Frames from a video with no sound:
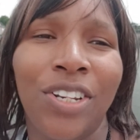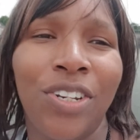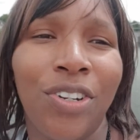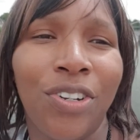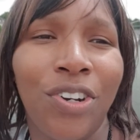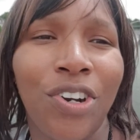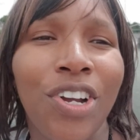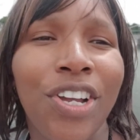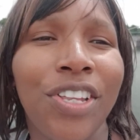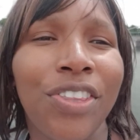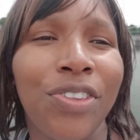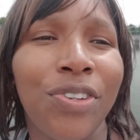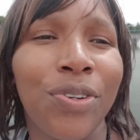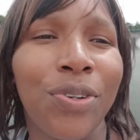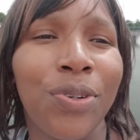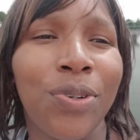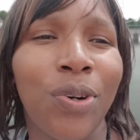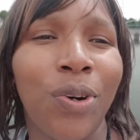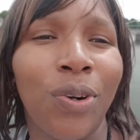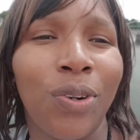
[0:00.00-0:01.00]
going
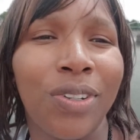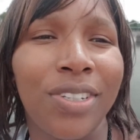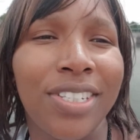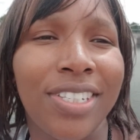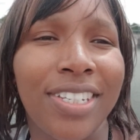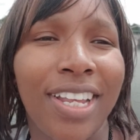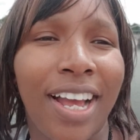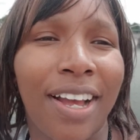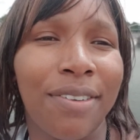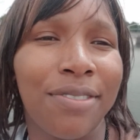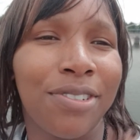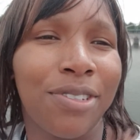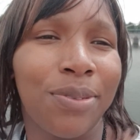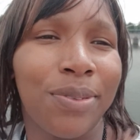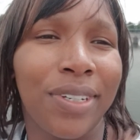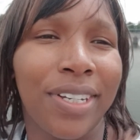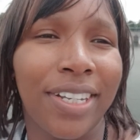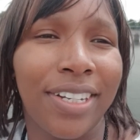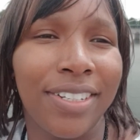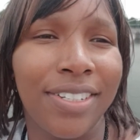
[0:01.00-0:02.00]
through old stuff so
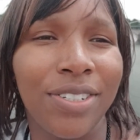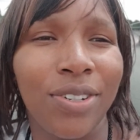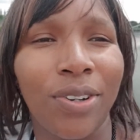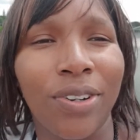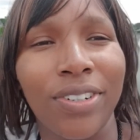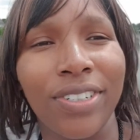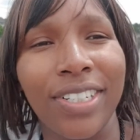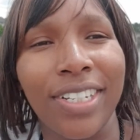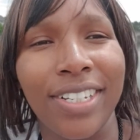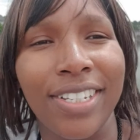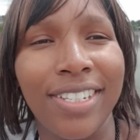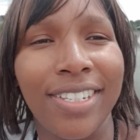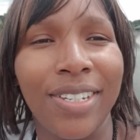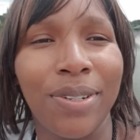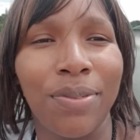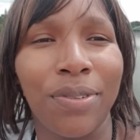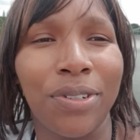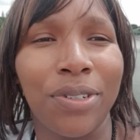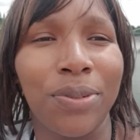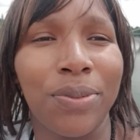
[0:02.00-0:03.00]
we can sort and see
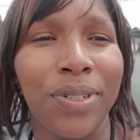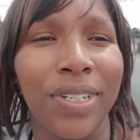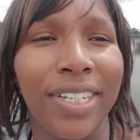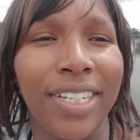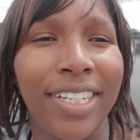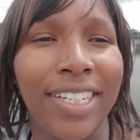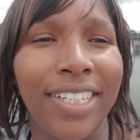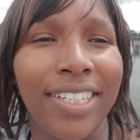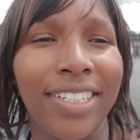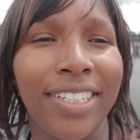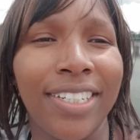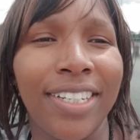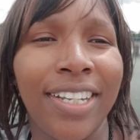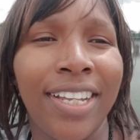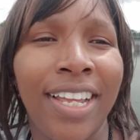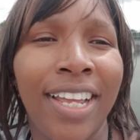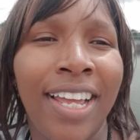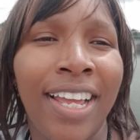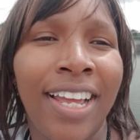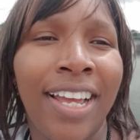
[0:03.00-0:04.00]
what we need.
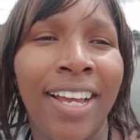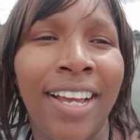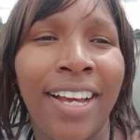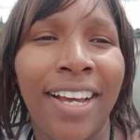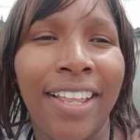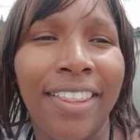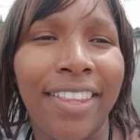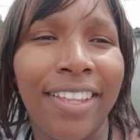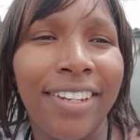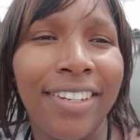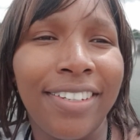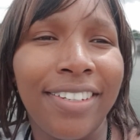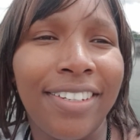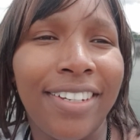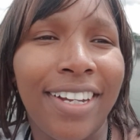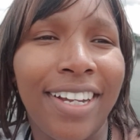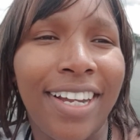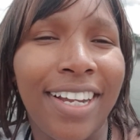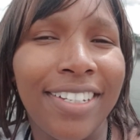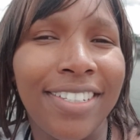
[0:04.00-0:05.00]
And then
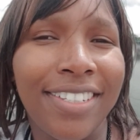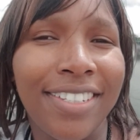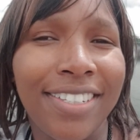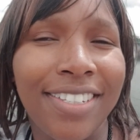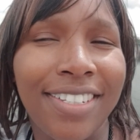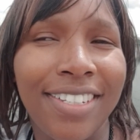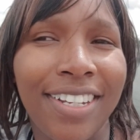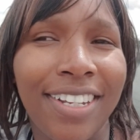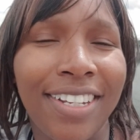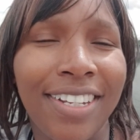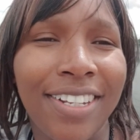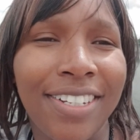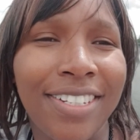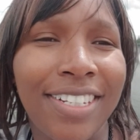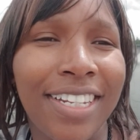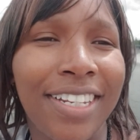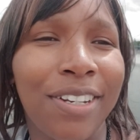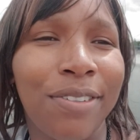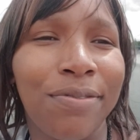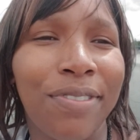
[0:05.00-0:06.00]
I just
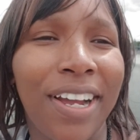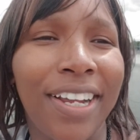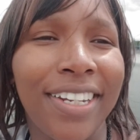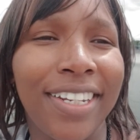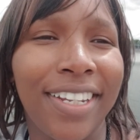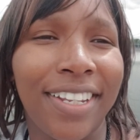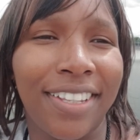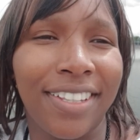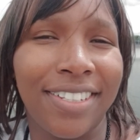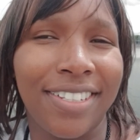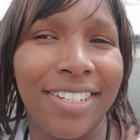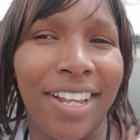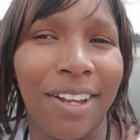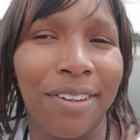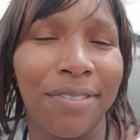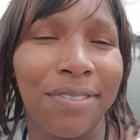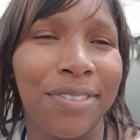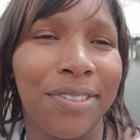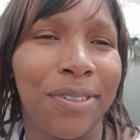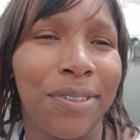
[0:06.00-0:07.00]
started finding
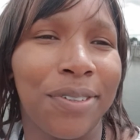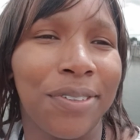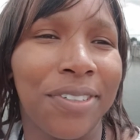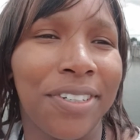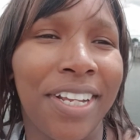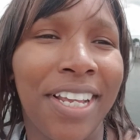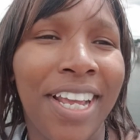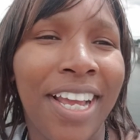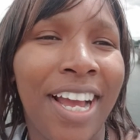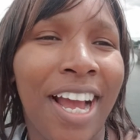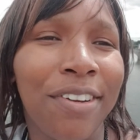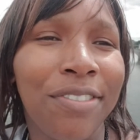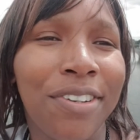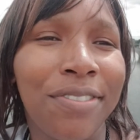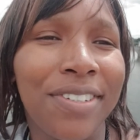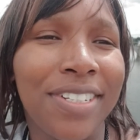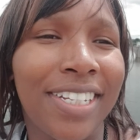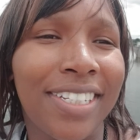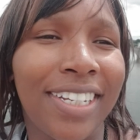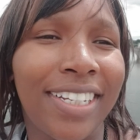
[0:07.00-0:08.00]
stuff. So have you
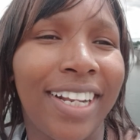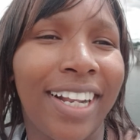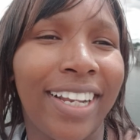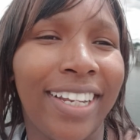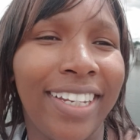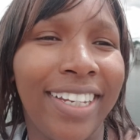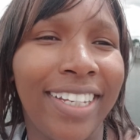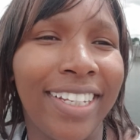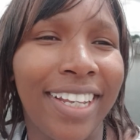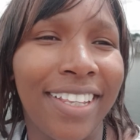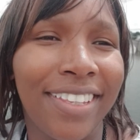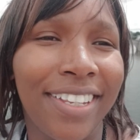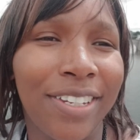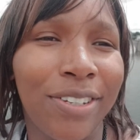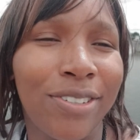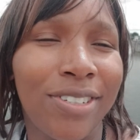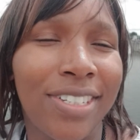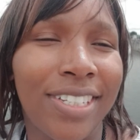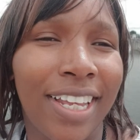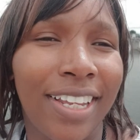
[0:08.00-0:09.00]
ever started cleaning and then
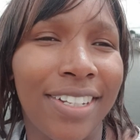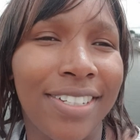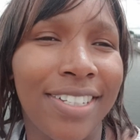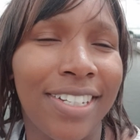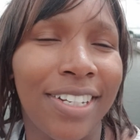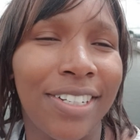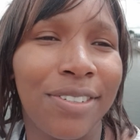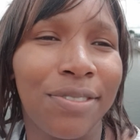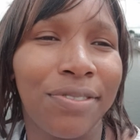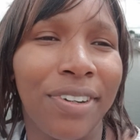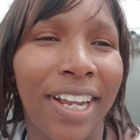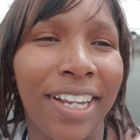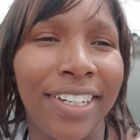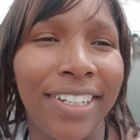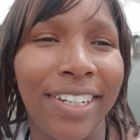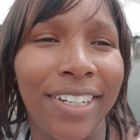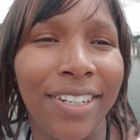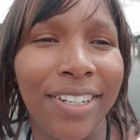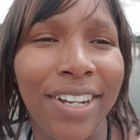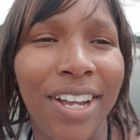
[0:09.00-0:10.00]
you start
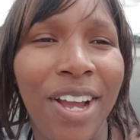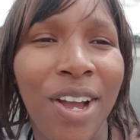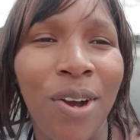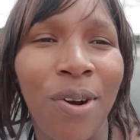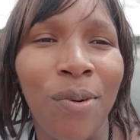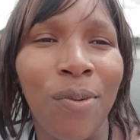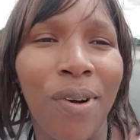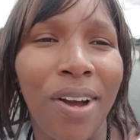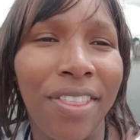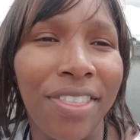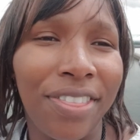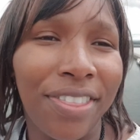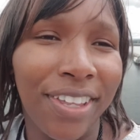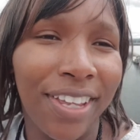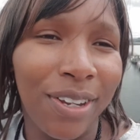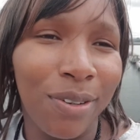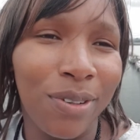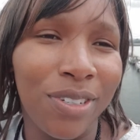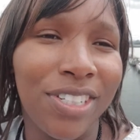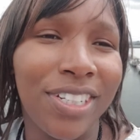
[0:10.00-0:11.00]
finding one
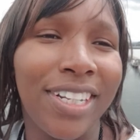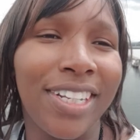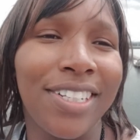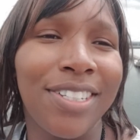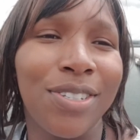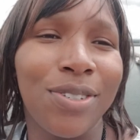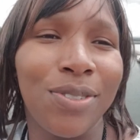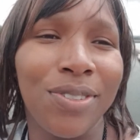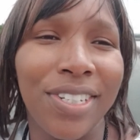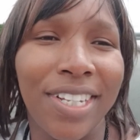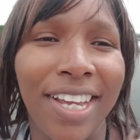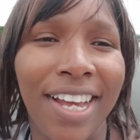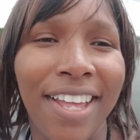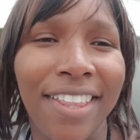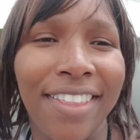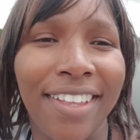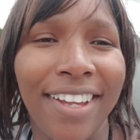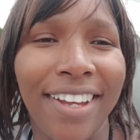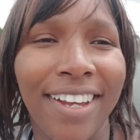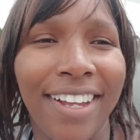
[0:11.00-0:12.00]
thing which leads to the
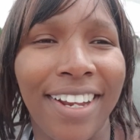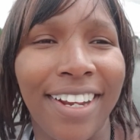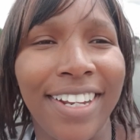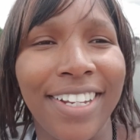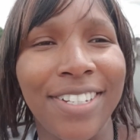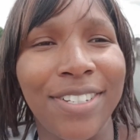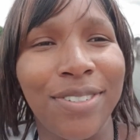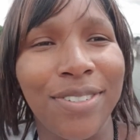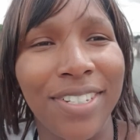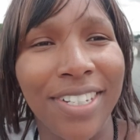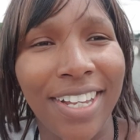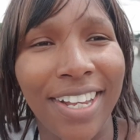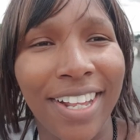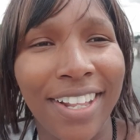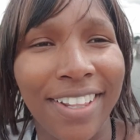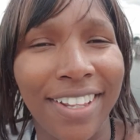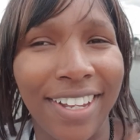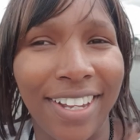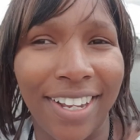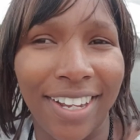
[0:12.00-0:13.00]
other and leads to the
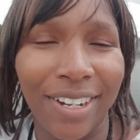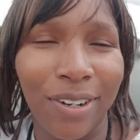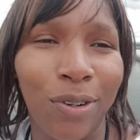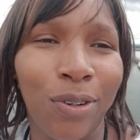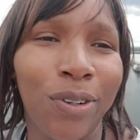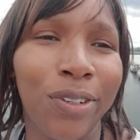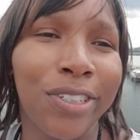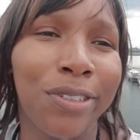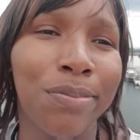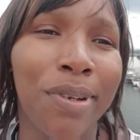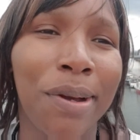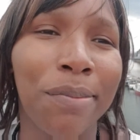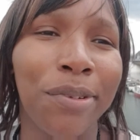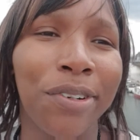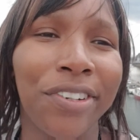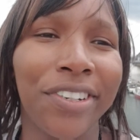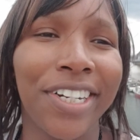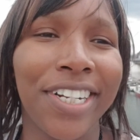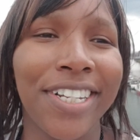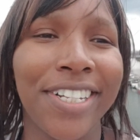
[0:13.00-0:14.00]
other? Old
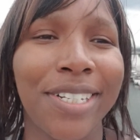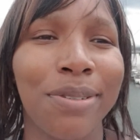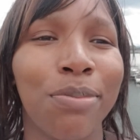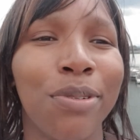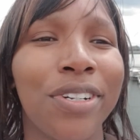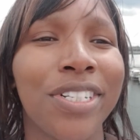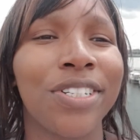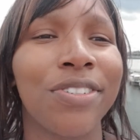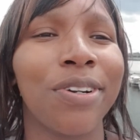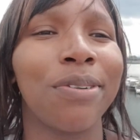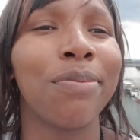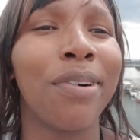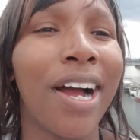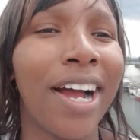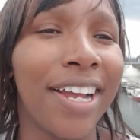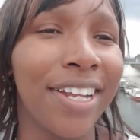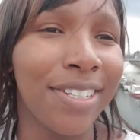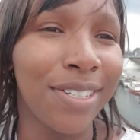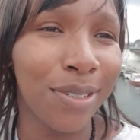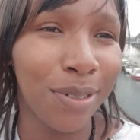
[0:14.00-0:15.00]
memories, books from
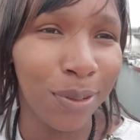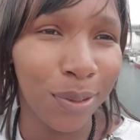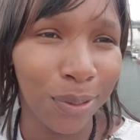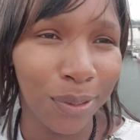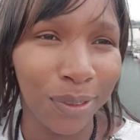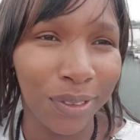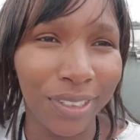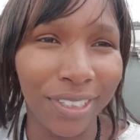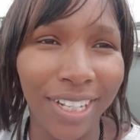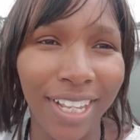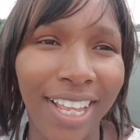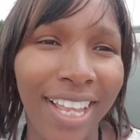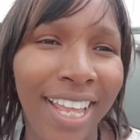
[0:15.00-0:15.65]
high school,